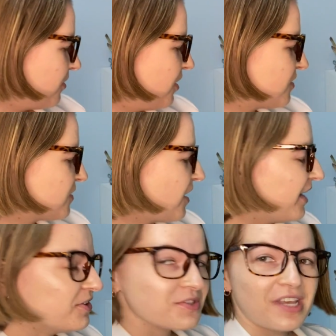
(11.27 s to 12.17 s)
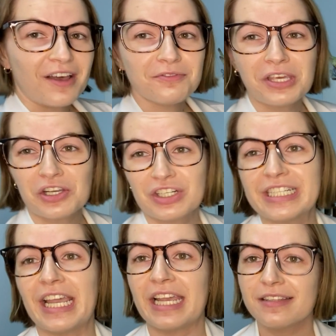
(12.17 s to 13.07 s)
The styles of
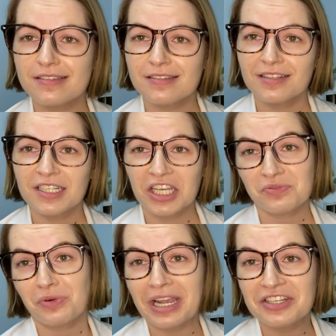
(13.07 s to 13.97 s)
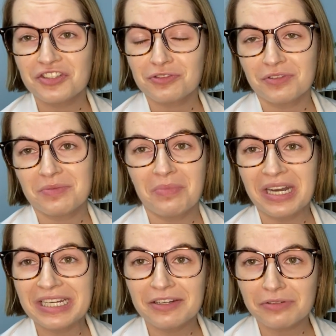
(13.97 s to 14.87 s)
hearing aids range in
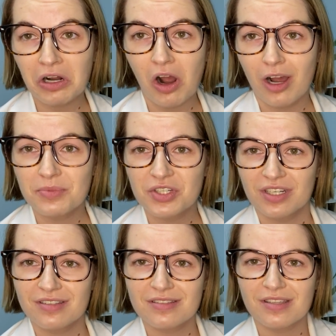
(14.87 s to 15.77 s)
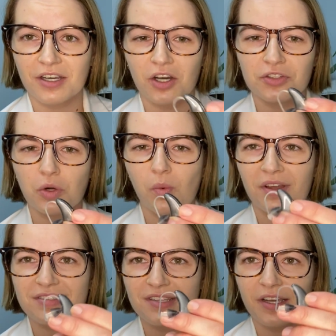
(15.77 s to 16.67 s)
many different options. There are the
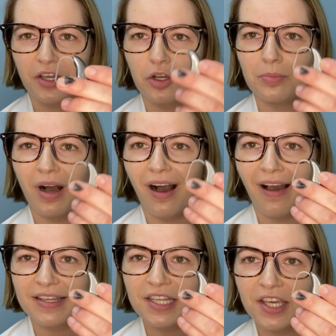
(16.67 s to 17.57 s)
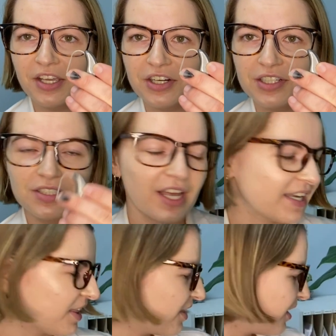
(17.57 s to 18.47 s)
ones that go behind the ear
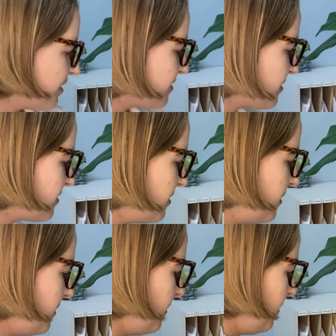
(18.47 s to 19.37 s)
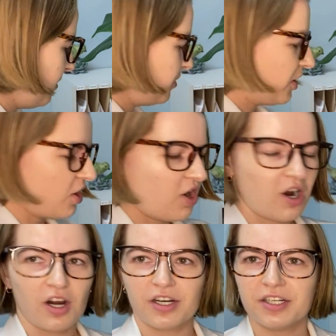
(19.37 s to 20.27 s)
like this. There
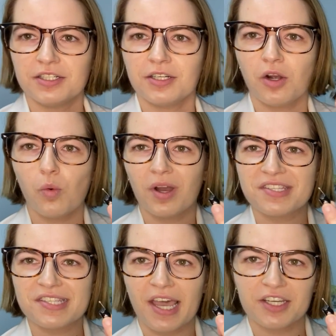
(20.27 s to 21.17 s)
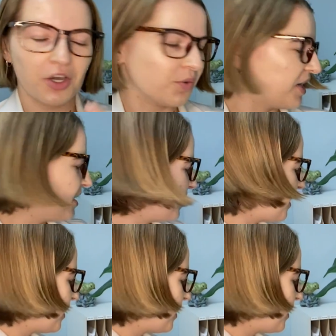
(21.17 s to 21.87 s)
are ones that go in the